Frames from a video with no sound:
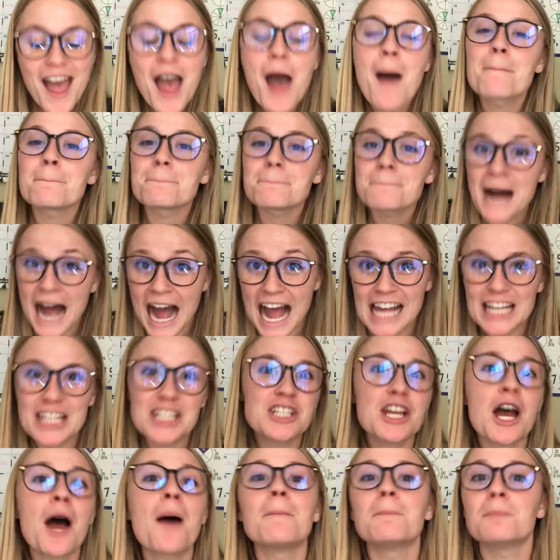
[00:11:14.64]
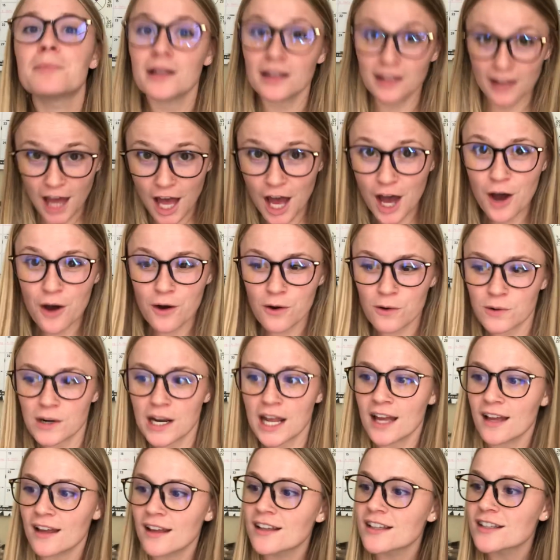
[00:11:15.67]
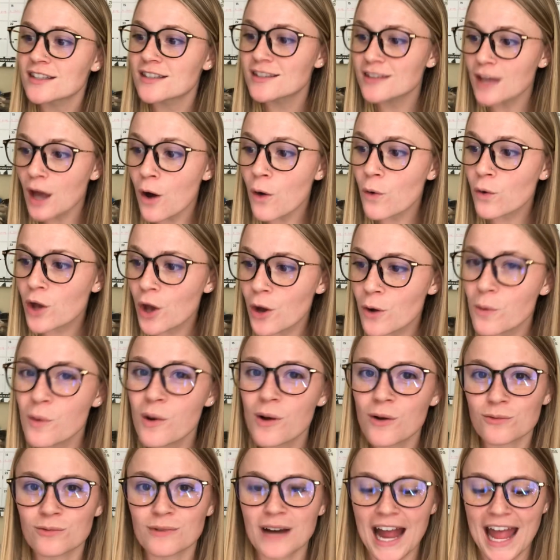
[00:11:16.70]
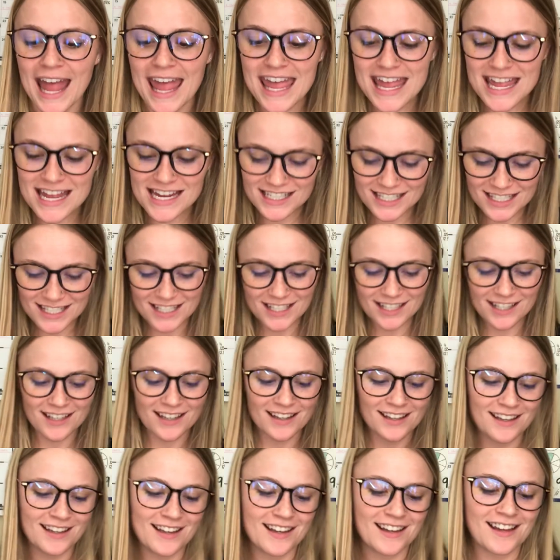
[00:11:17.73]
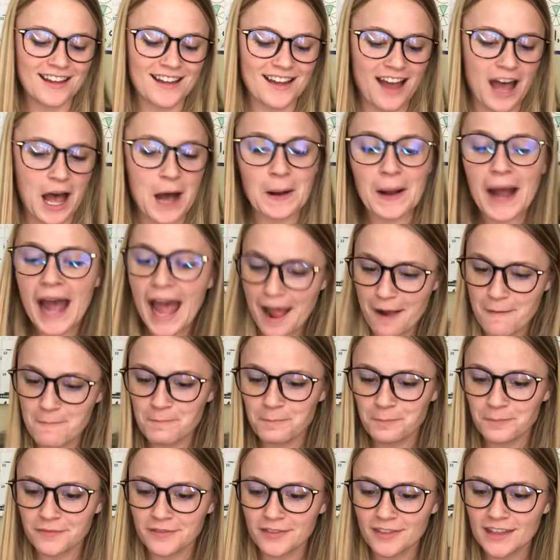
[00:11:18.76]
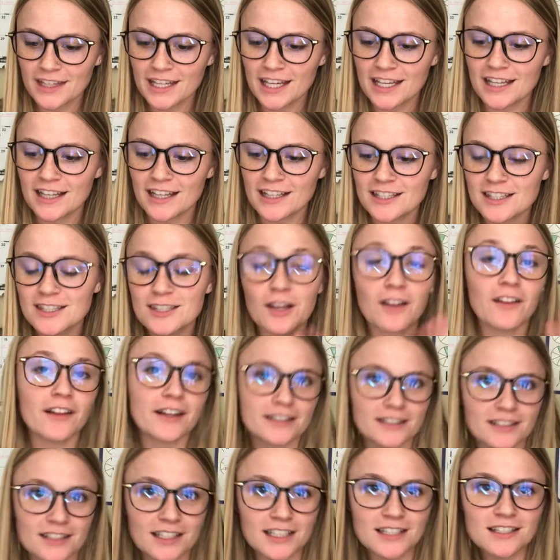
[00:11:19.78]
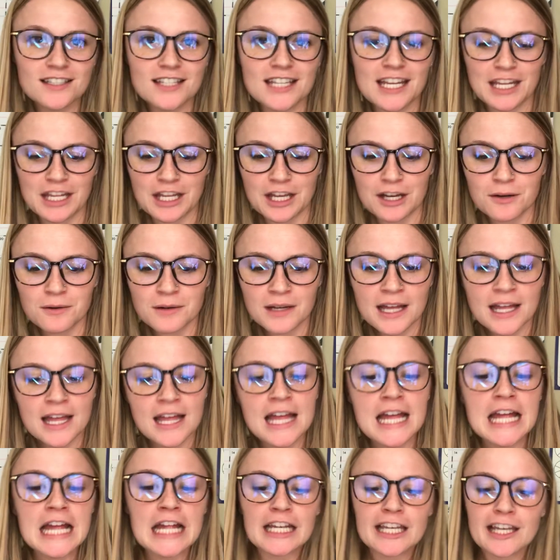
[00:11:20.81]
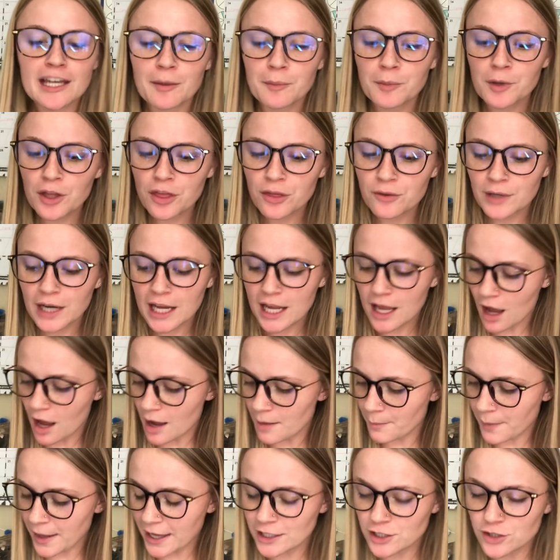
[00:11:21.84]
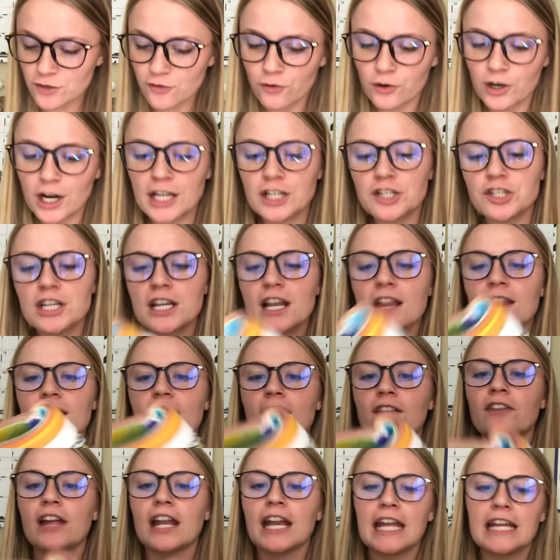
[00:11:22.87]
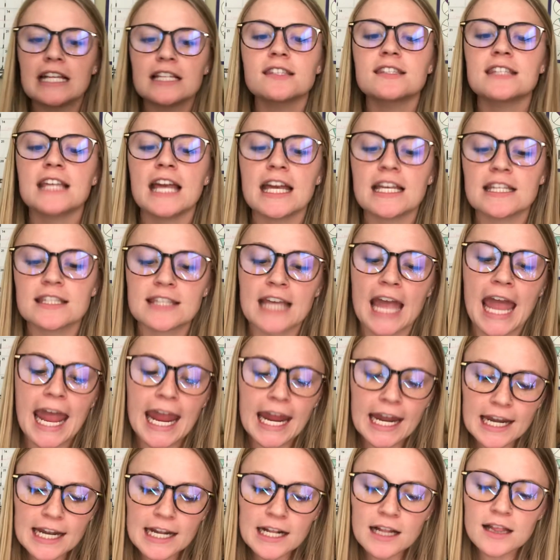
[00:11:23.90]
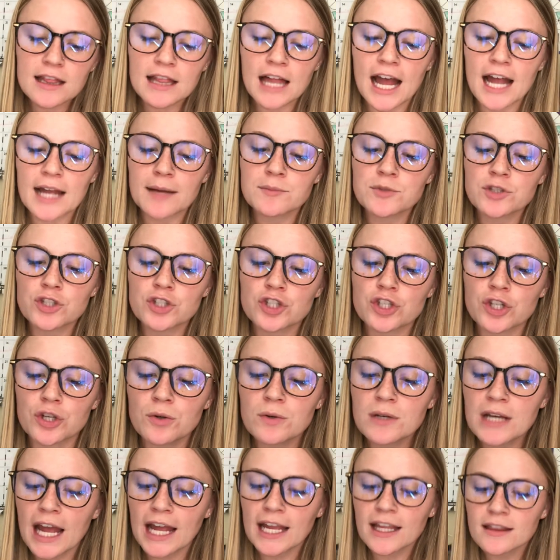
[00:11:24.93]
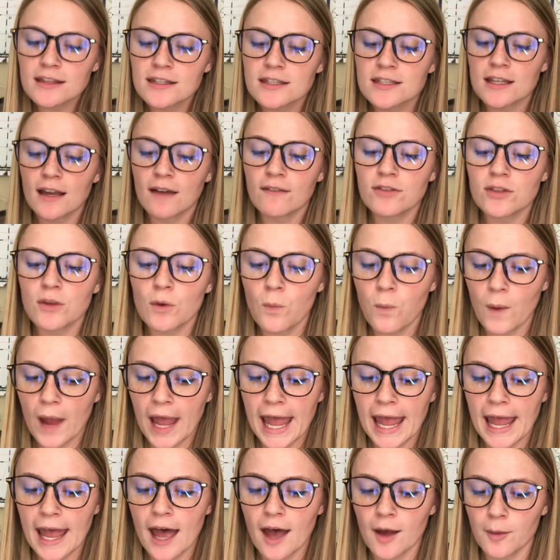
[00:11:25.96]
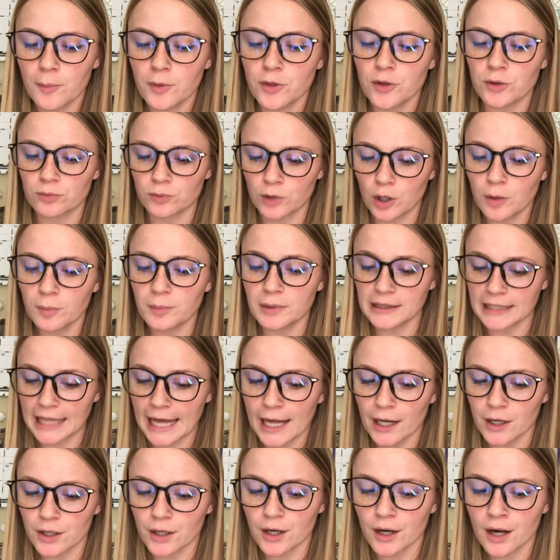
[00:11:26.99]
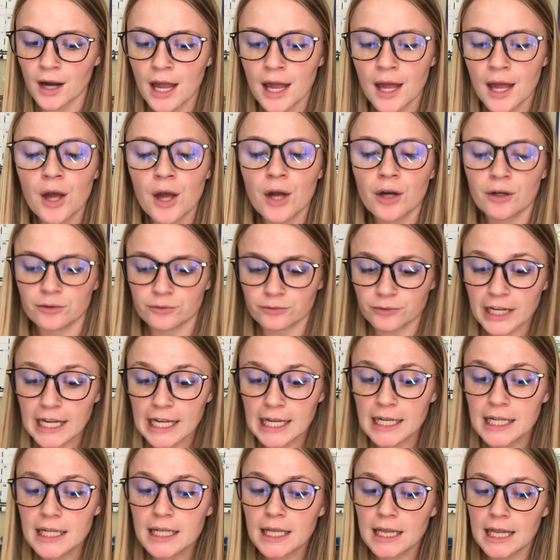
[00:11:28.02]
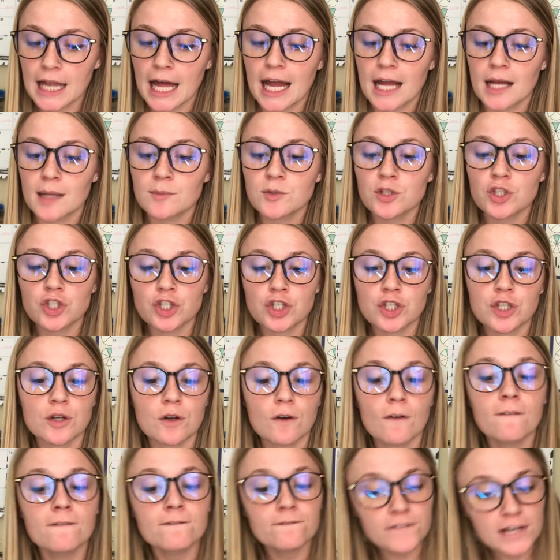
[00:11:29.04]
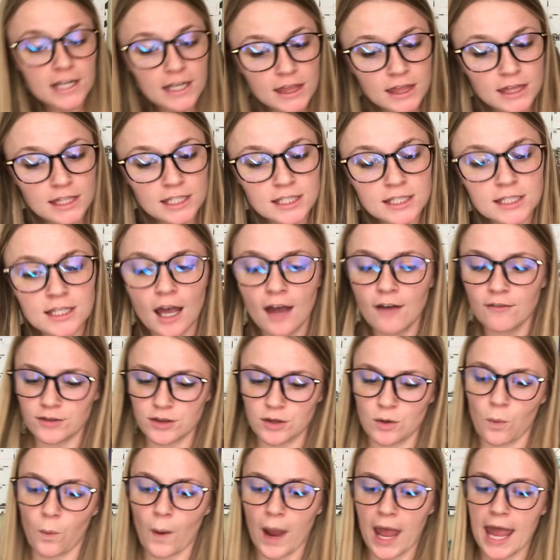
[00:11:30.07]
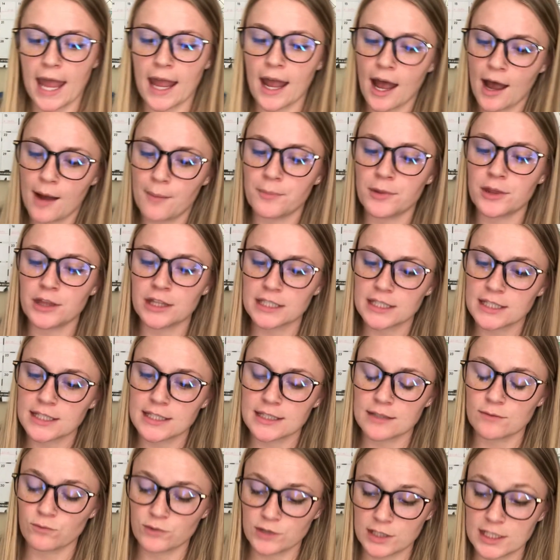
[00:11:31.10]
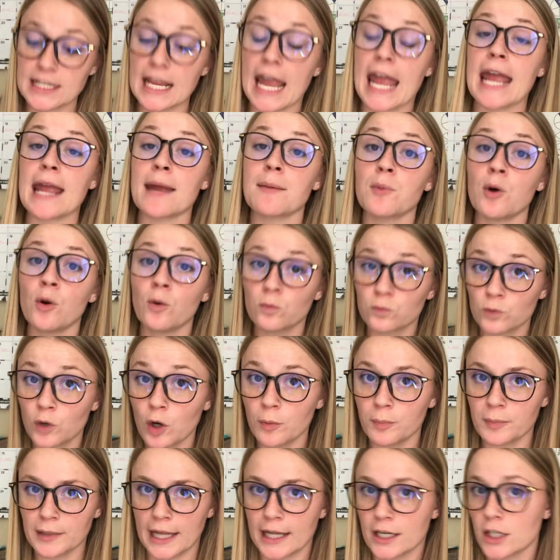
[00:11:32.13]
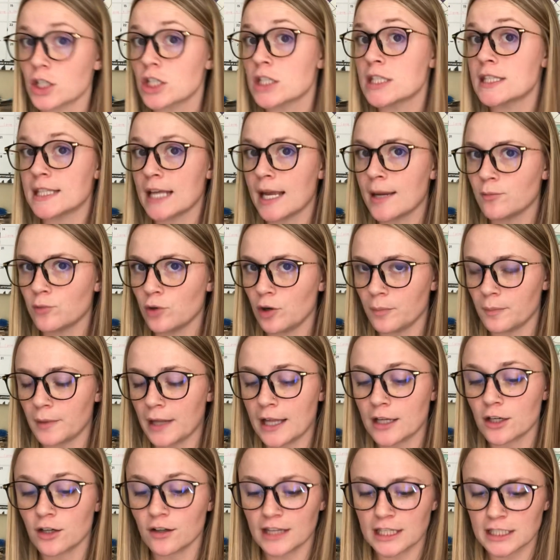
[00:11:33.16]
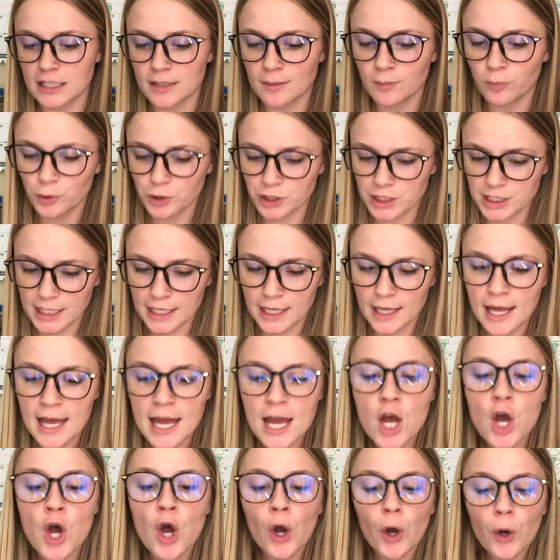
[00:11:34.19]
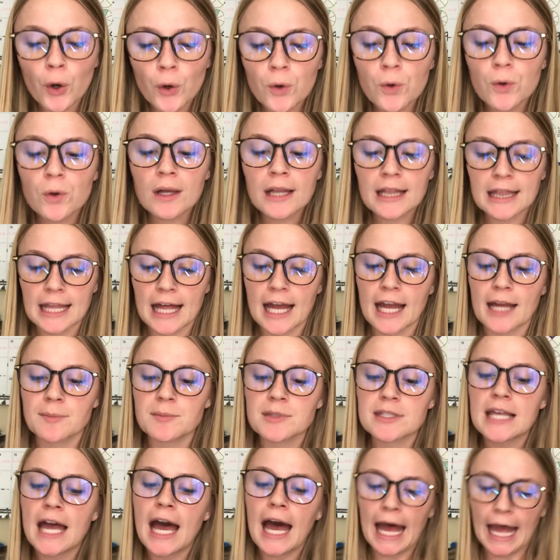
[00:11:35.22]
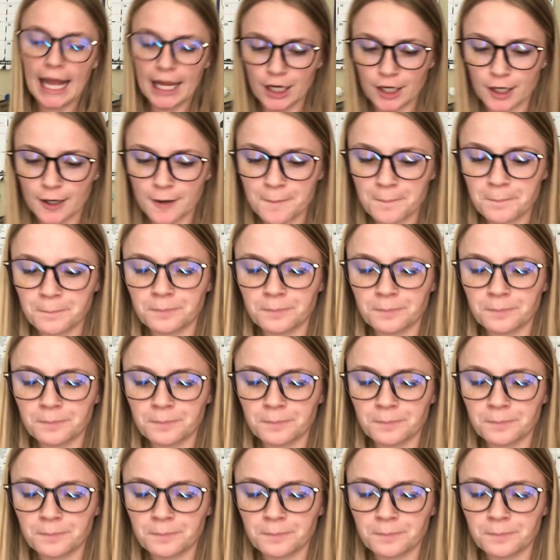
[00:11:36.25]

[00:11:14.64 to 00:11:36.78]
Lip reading: Mind blown. So cool, right? Okay, so let's continue. Number 3 on page 411, it says, Aiden climbs 2/9 of the way up the rope ladder. Reed climbs 2/5 of the way up the same rope ladder. Same rope ladder, that's important. Who climbs higher?